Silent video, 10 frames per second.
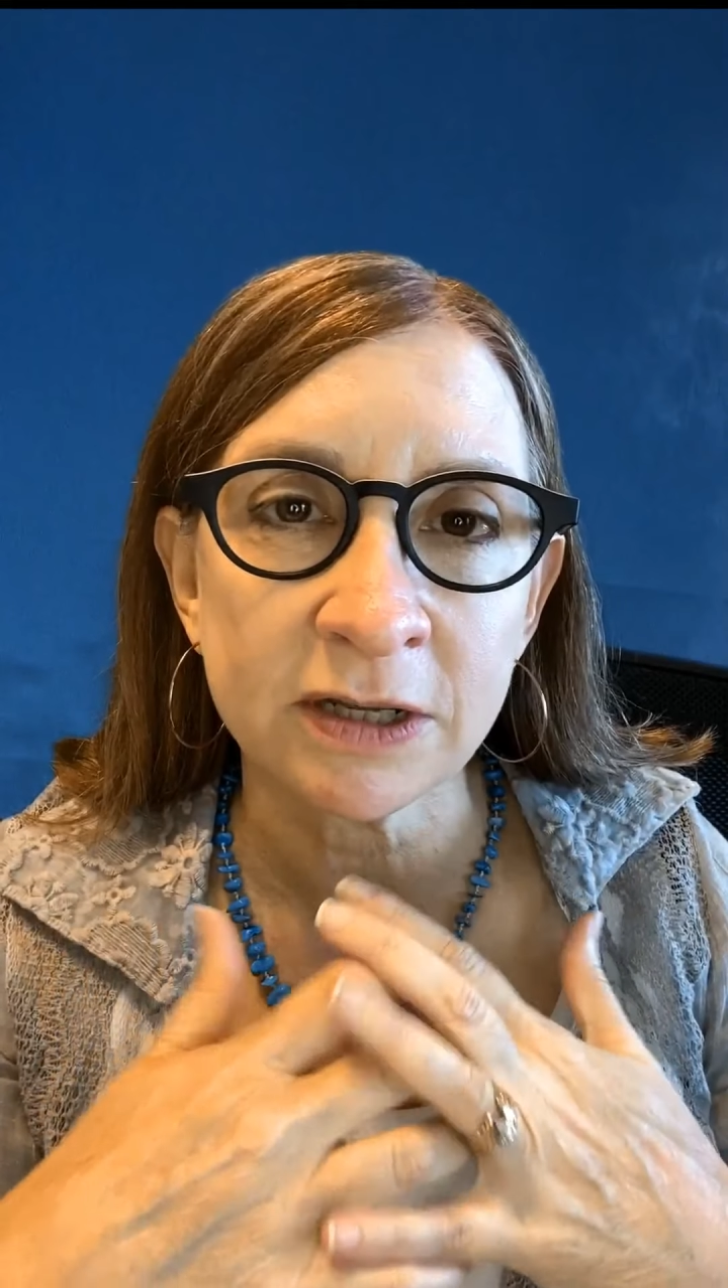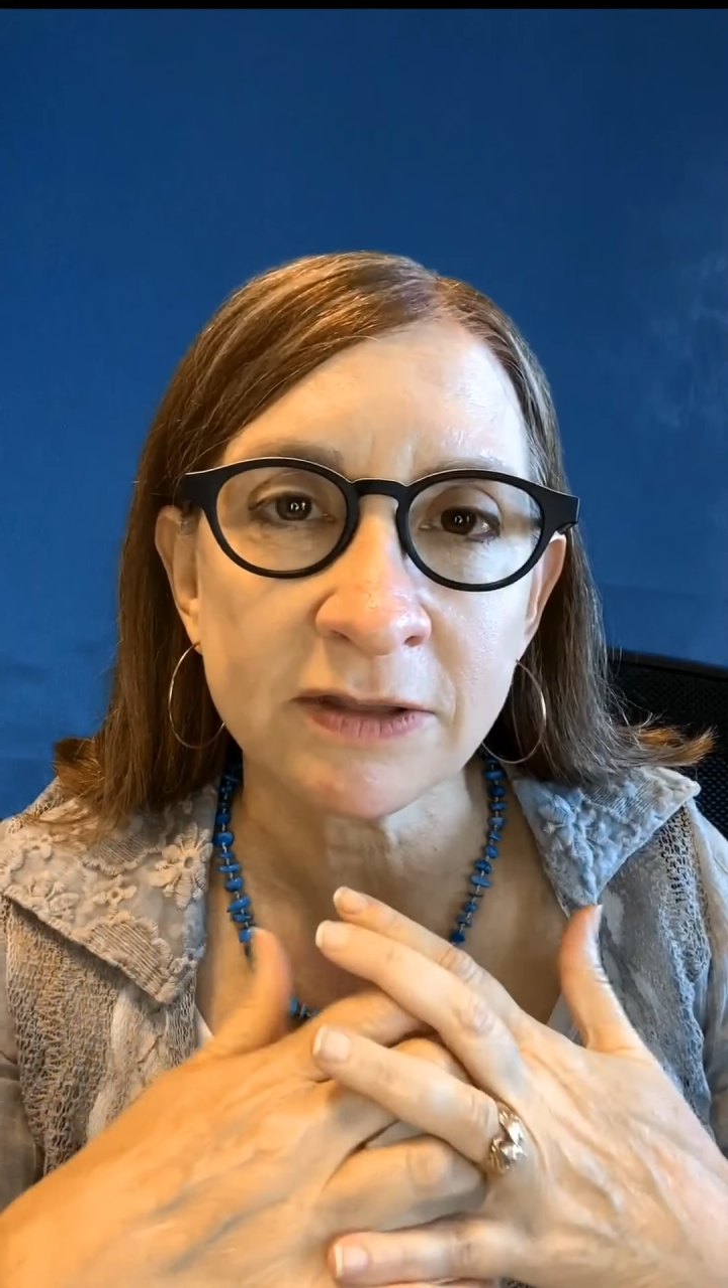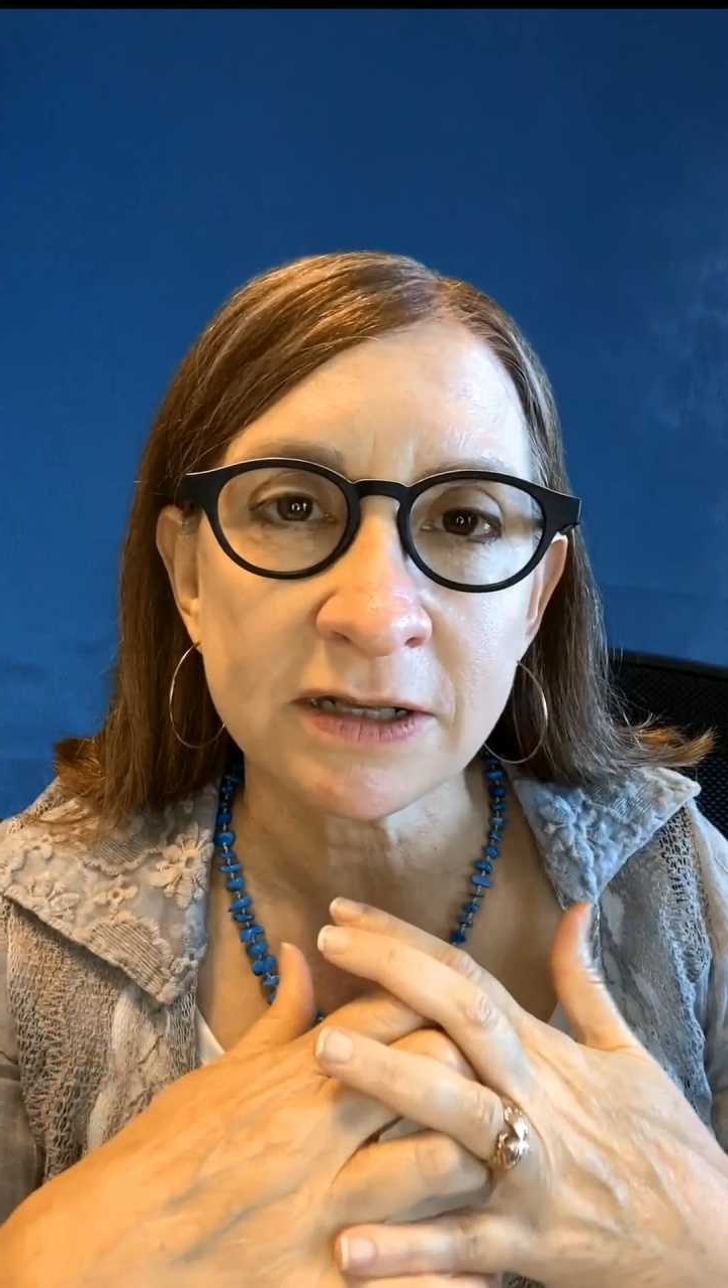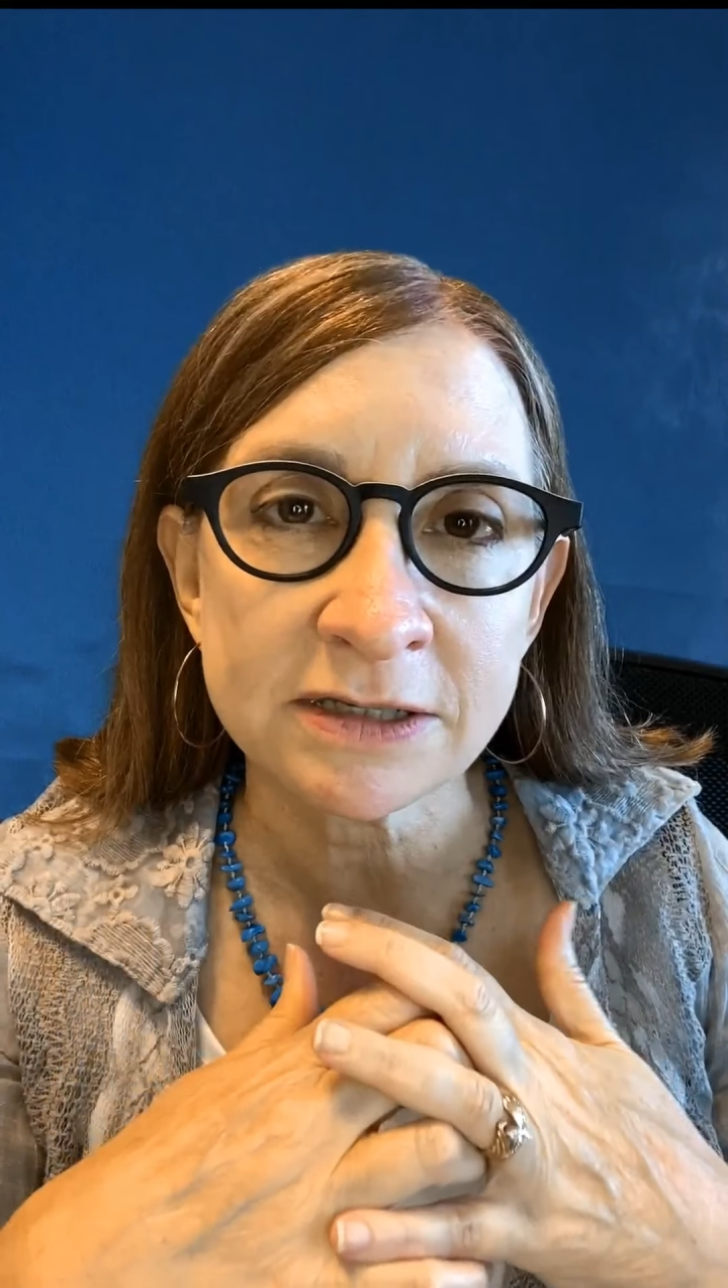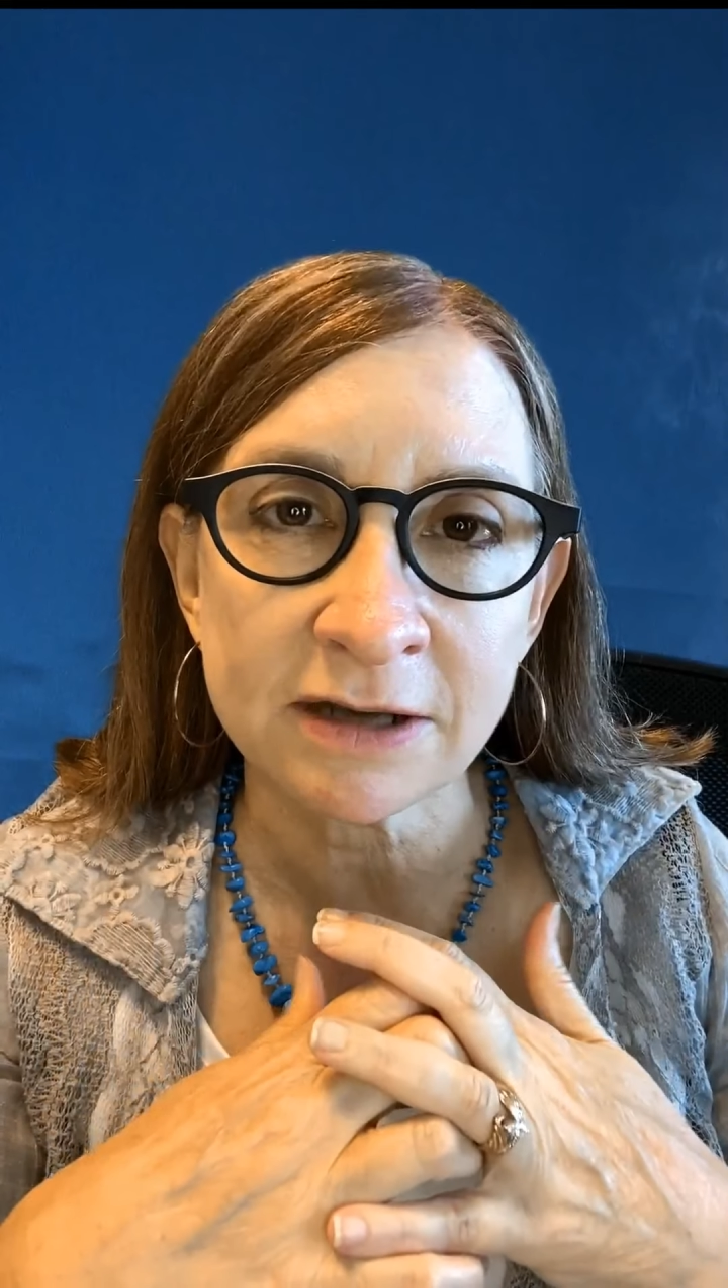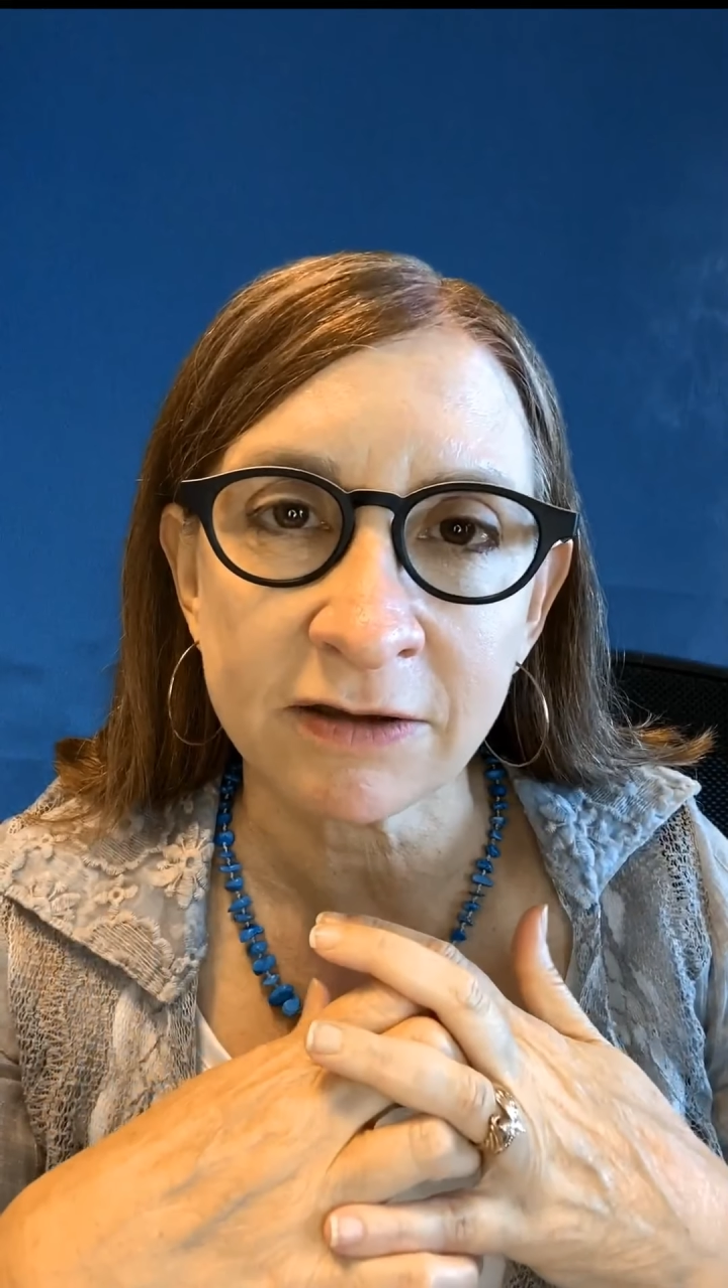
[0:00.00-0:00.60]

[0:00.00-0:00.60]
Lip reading: Now that's